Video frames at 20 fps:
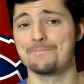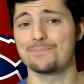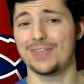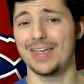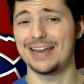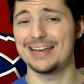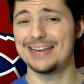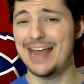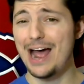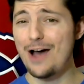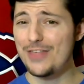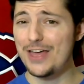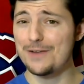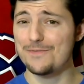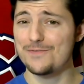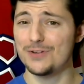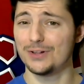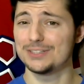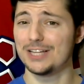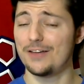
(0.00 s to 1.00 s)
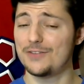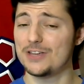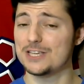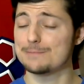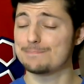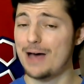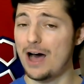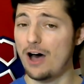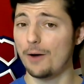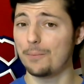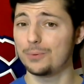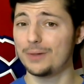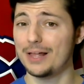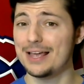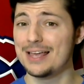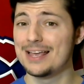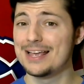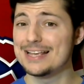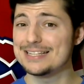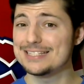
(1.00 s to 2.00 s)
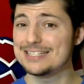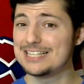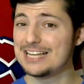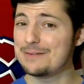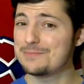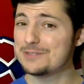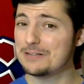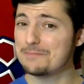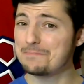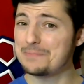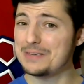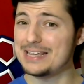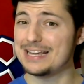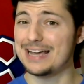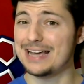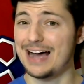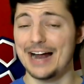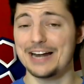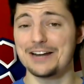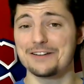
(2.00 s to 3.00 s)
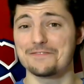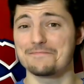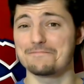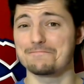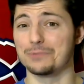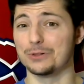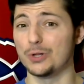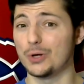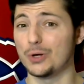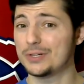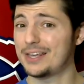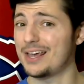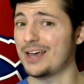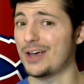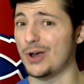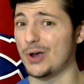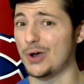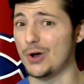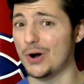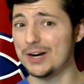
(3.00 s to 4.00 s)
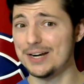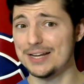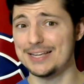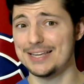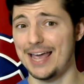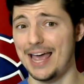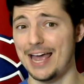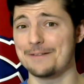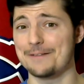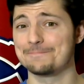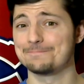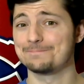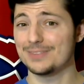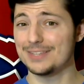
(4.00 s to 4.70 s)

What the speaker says: And now that Philadelphia's power play seems to be kind of looking good again,